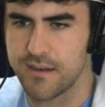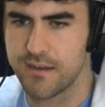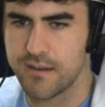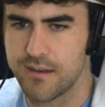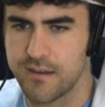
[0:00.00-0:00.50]

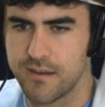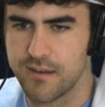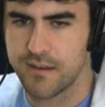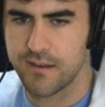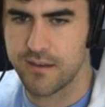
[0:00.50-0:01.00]

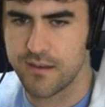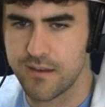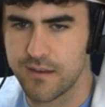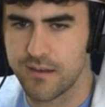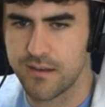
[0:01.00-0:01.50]

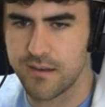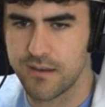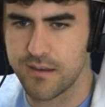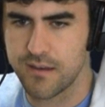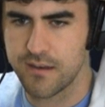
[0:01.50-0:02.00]

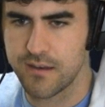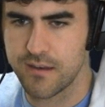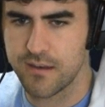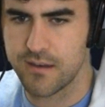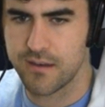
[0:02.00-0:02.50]

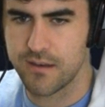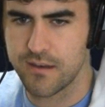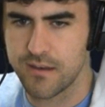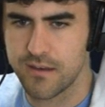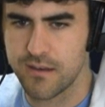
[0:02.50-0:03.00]

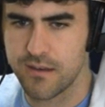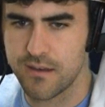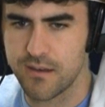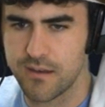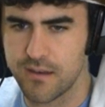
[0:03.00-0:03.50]

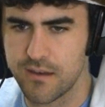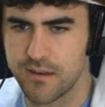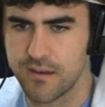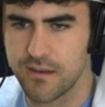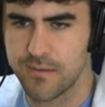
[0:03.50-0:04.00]

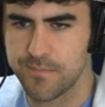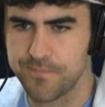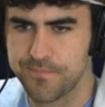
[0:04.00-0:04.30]
Nothing is said.